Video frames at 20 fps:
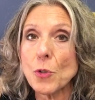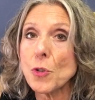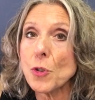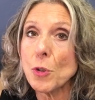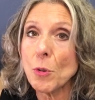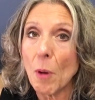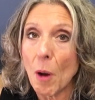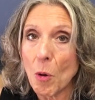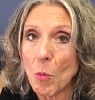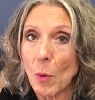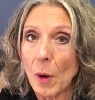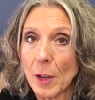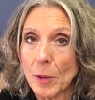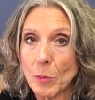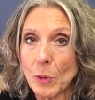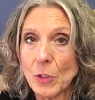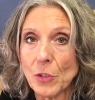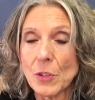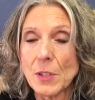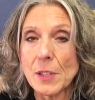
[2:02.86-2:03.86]
two oh
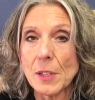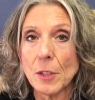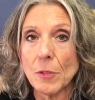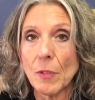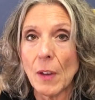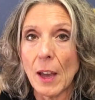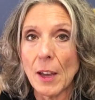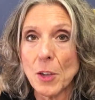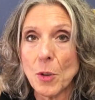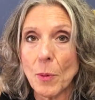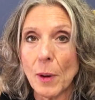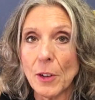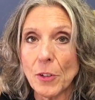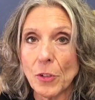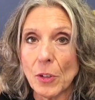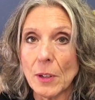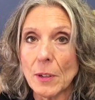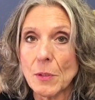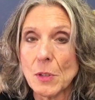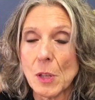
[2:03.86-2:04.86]
one, which is an
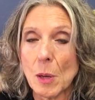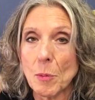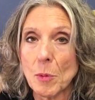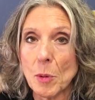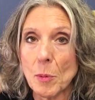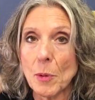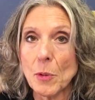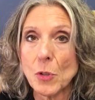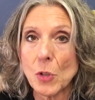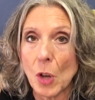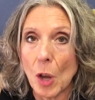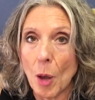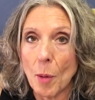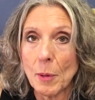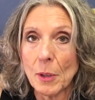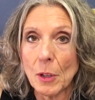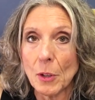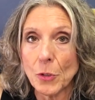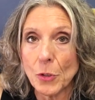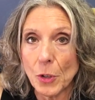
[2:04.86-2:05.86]
evaluation of some of the most
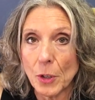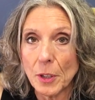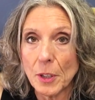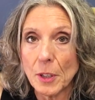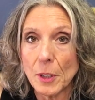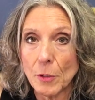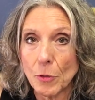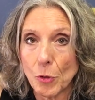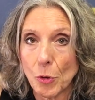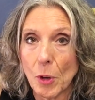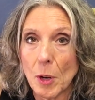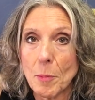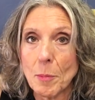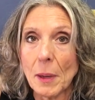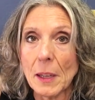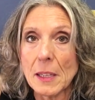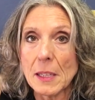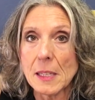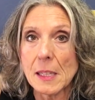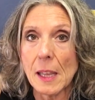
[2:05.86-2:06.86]
common alternative
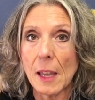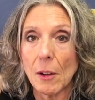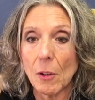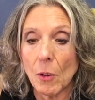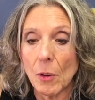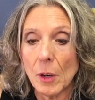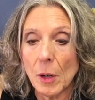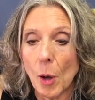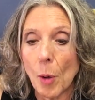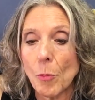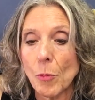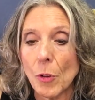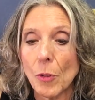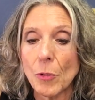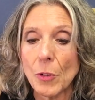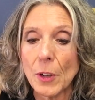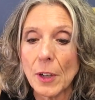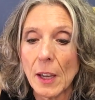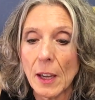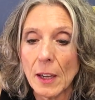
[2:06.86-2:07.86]
treatments that are helpful
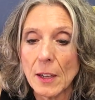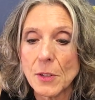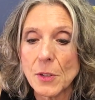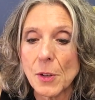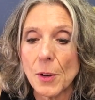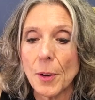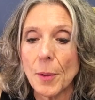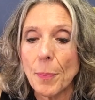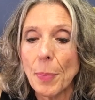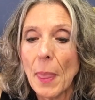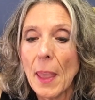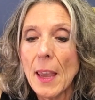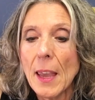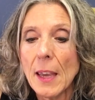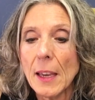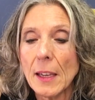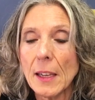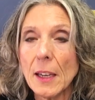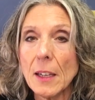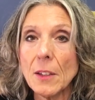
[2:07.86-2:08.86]
for cancer,
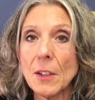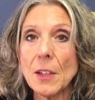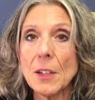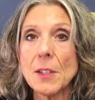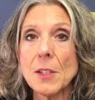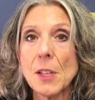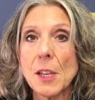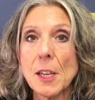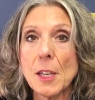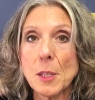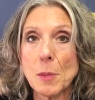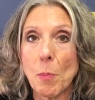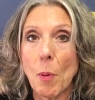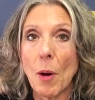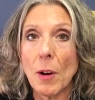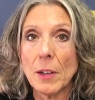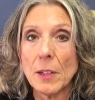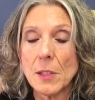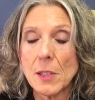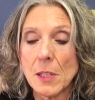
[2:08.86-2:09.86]
kidney disease,
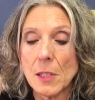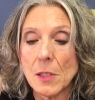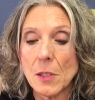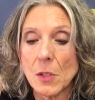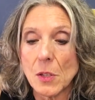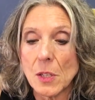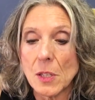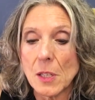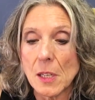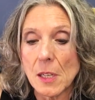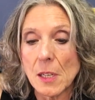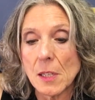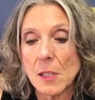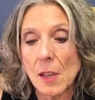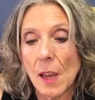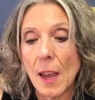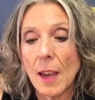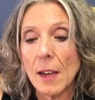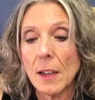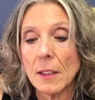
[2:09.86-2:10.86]
Parkinson's disease,
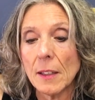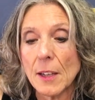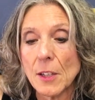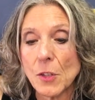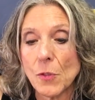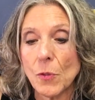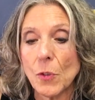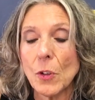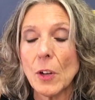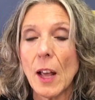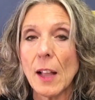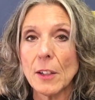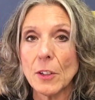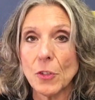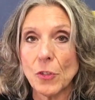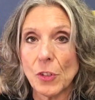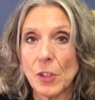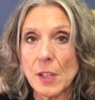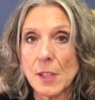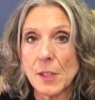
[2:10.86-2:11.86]
A L S, food
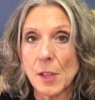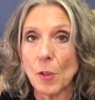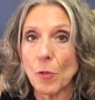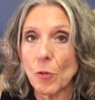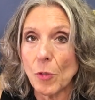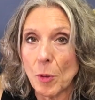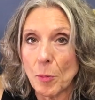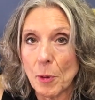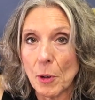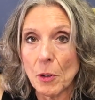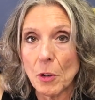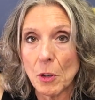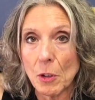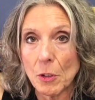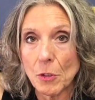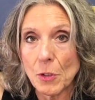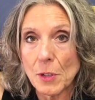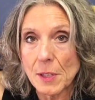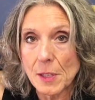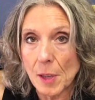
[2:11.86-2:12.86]
allergies, and female
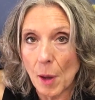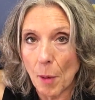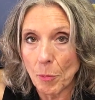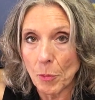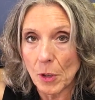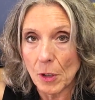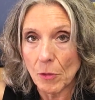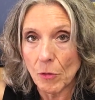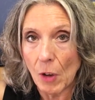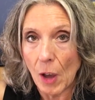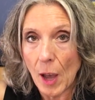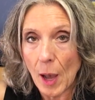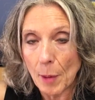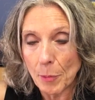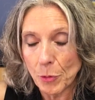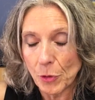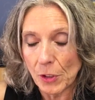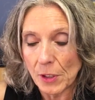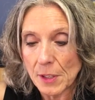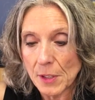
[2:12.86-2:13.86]
contraceptive
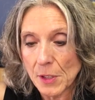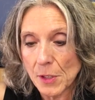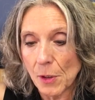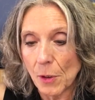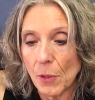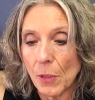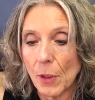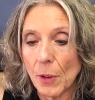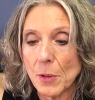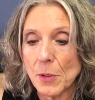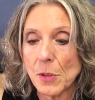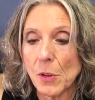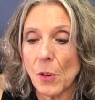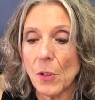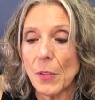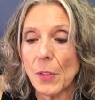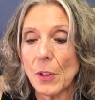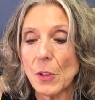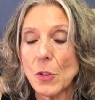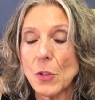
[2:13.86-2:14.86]
options. So those
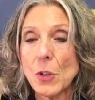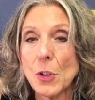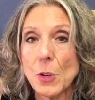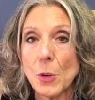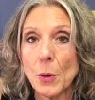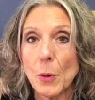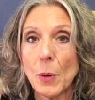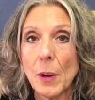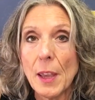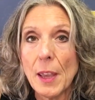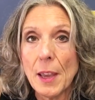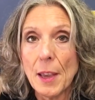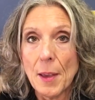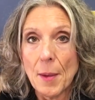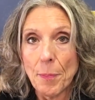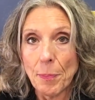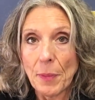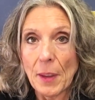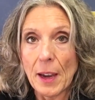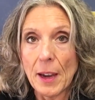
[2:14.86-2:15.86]
are the new
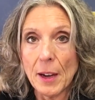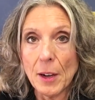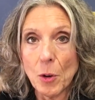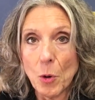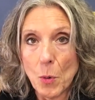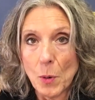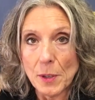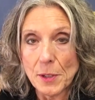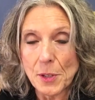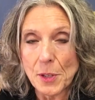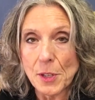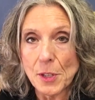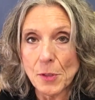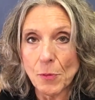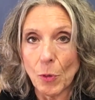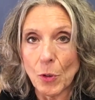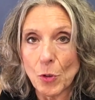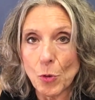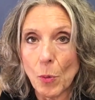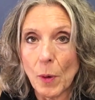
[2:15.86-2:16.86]
uh, courses
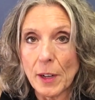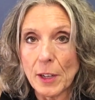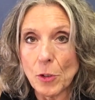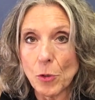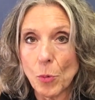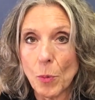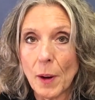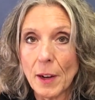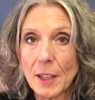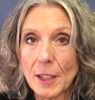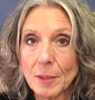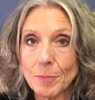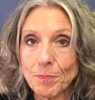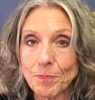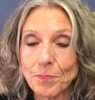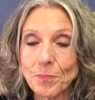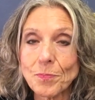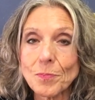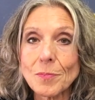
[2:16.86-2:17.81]
for twenty twenty.